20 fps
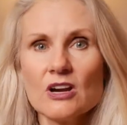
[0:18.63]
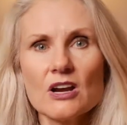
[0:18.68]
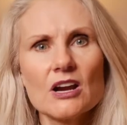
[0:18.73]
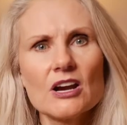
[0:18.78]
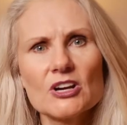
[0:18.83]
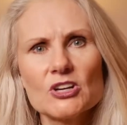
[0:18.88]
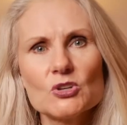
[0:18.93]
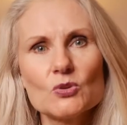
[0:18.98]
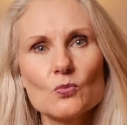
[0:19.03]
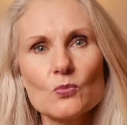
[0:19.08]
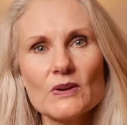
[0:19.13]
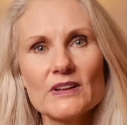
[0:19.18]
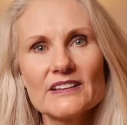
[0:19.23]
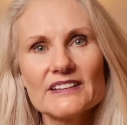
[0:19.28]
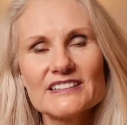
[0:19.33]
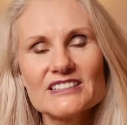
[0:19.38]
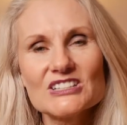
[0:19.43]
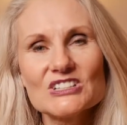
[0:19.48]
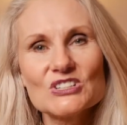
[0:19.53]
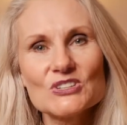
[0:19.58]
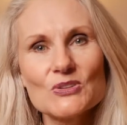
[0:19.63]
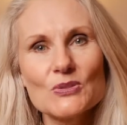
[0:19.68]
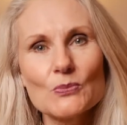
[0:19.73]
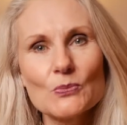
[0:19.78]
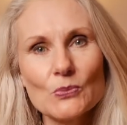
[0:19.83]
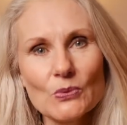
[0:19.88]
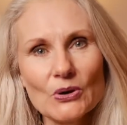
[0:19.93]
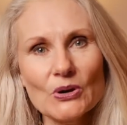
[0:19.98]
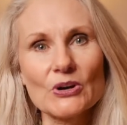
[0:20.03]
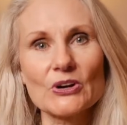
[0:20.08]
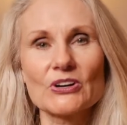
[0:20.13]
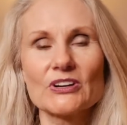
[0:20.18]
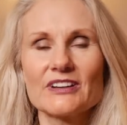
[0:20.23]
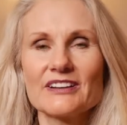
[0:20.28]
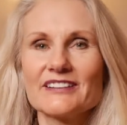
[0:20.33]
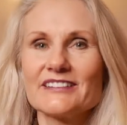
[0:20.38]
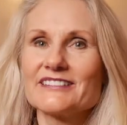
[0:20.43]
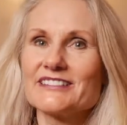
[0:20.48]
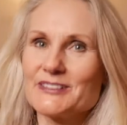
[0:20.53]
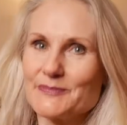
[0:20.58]
Are you willing to do the work
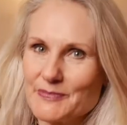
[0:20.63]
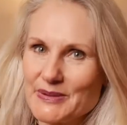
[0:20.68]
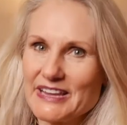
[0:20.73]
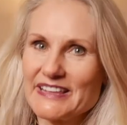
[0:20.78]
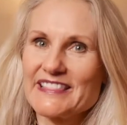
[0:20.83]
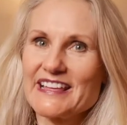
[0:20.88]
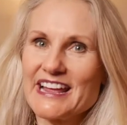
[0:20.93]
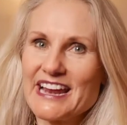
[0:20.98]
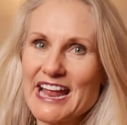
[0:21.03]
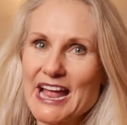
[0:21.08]
to make that